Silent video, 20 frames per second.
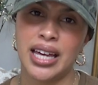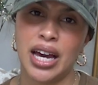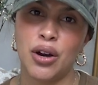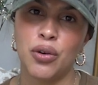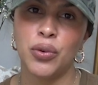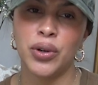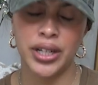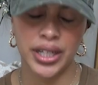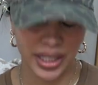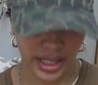
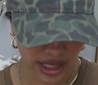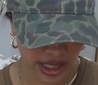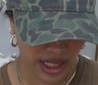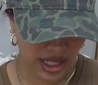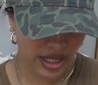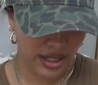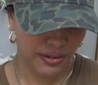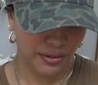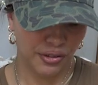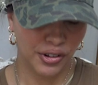that one
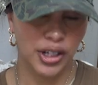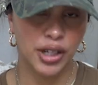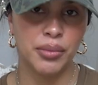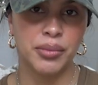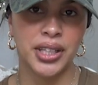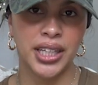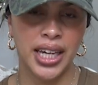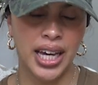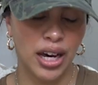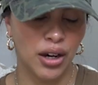
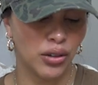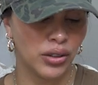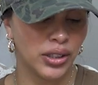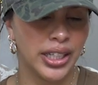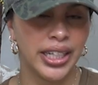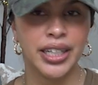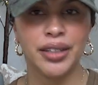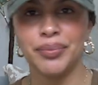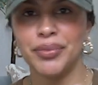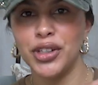from the
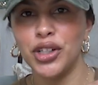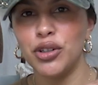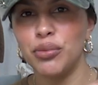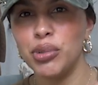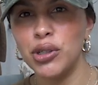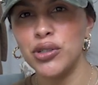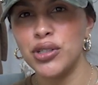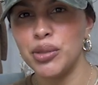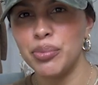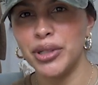outlet. I'll
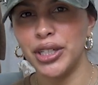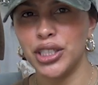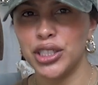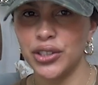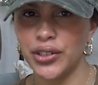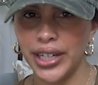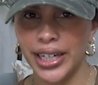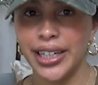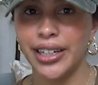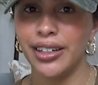post a
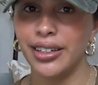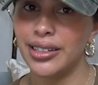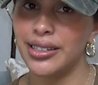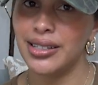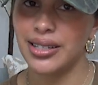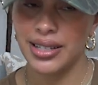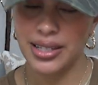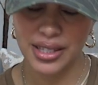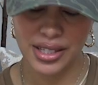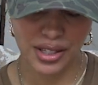picture right here
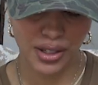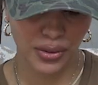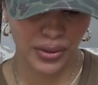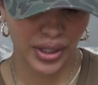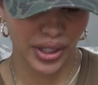because it's so